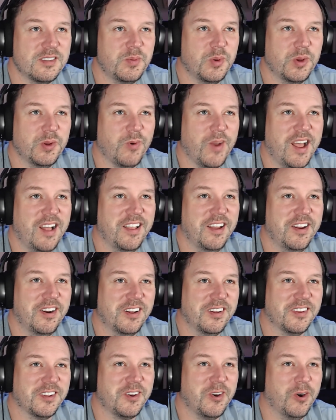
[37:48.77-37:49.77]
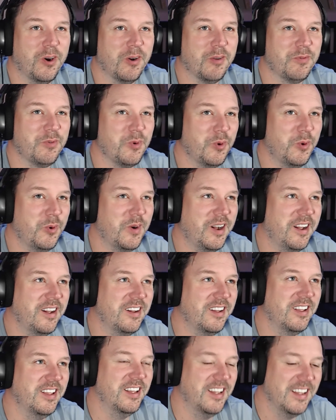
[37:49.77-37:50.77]
Let Ral out on the corner for a
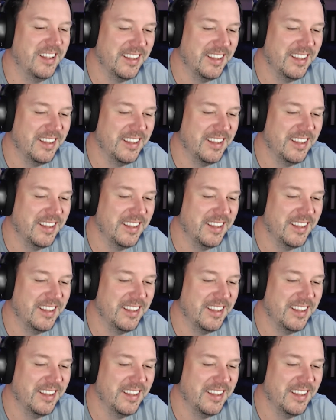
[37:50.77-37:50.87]
while.